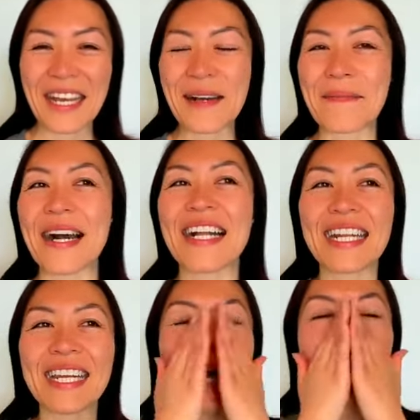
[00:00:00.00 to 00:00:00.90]
But
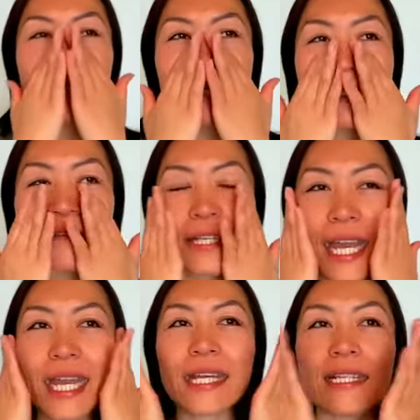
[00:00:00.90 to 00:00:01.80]
yeah, it's
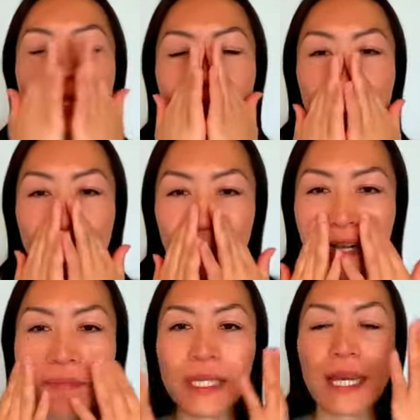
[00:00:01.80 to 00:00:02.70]
okay. Just whatever
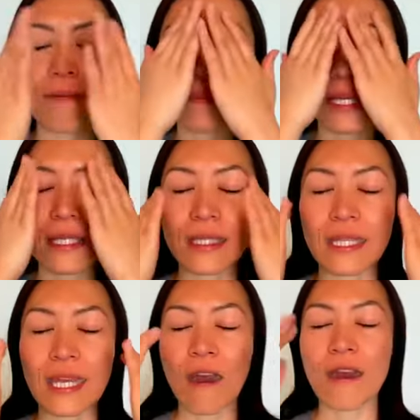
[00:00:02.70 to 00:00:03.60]
comes up is
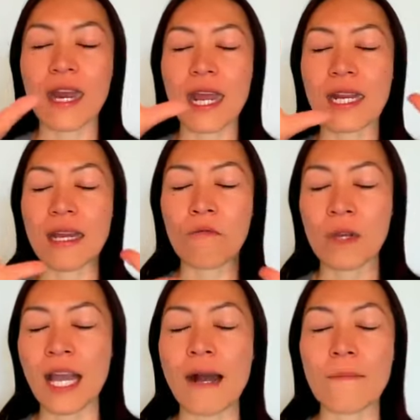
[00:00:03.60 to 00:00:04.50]
there, and
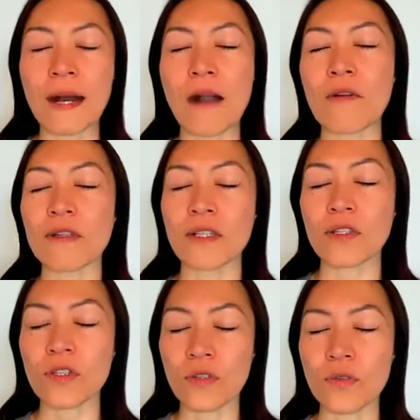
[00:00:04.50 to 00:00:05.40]
we have power to
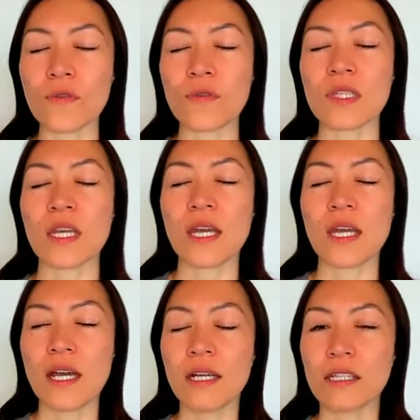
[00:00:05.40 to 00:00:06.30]
choose
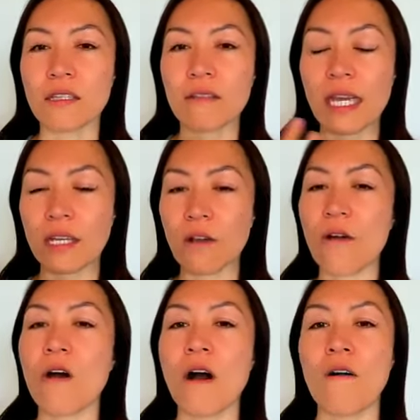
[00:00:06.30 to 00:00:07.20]
to let
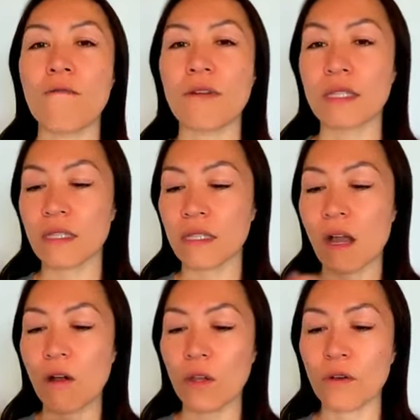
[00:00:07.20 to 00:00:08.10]
go of what's
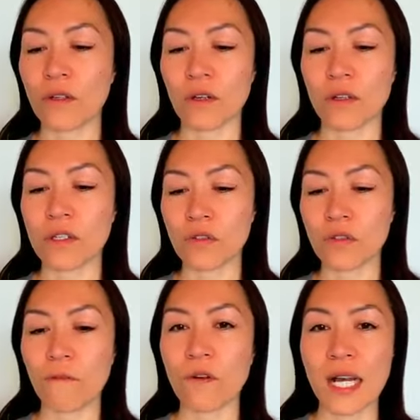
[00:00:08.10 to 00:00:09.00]
no longer true
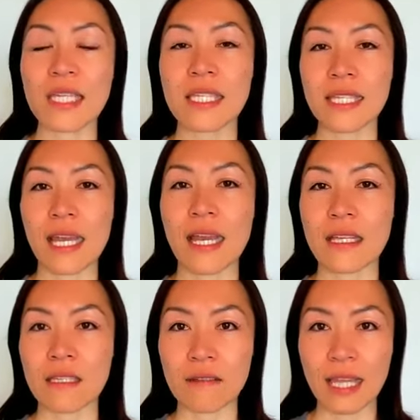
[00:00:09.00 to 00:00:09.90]
for us. And
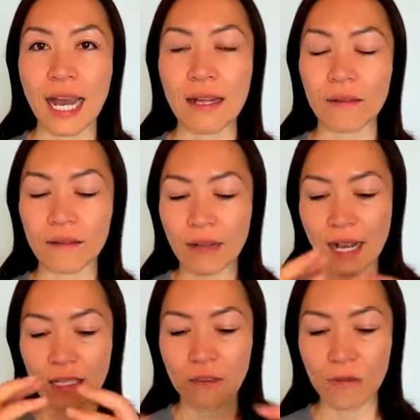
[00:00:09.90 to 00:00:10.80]
so that
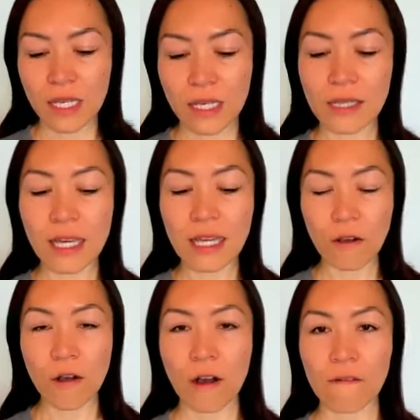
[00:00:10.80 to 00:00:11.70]
as we let
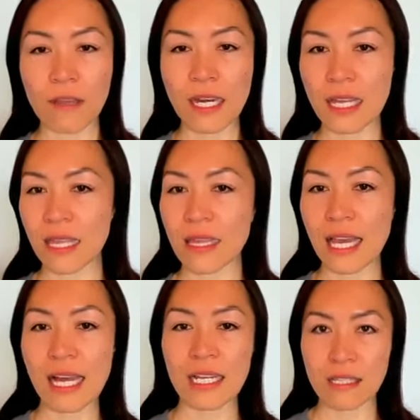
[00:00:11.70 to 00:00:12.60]
go of anything
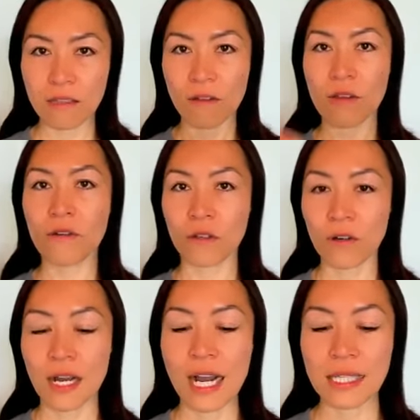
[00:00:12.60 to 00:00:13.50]
that is no
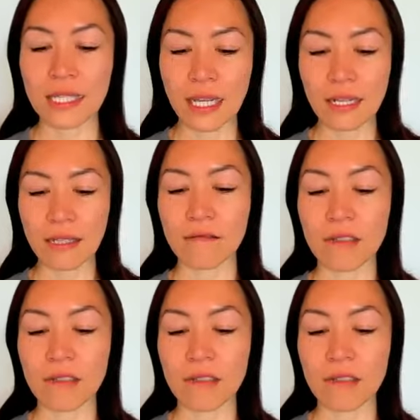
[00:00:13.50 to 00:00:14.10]
longer us, then